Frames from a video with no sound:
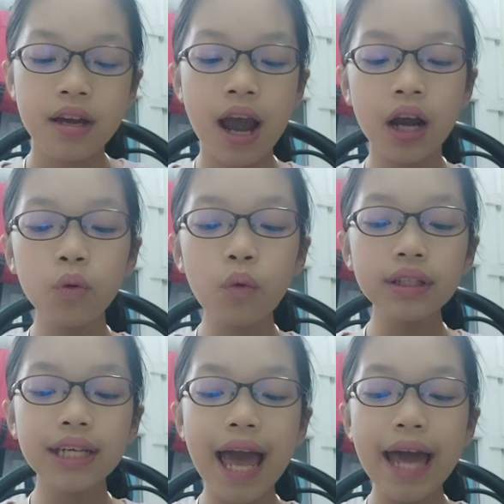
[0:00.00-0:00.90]
"I don't
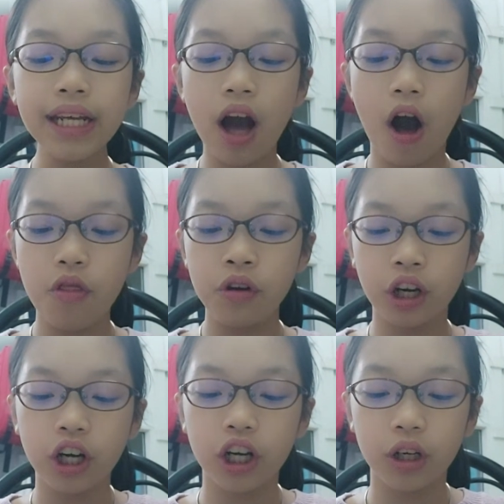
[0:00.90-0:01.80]
want any other
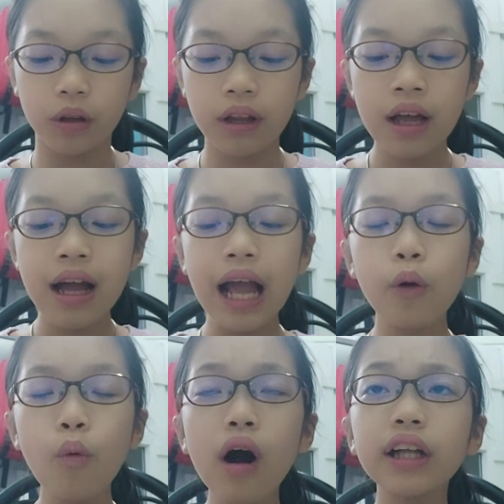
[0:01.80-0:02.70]
girl. I
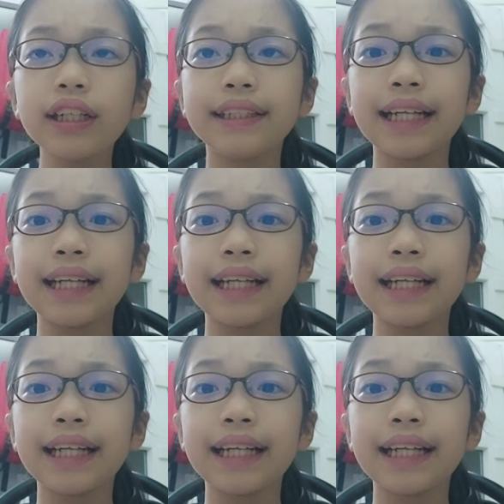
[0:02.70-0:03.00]
want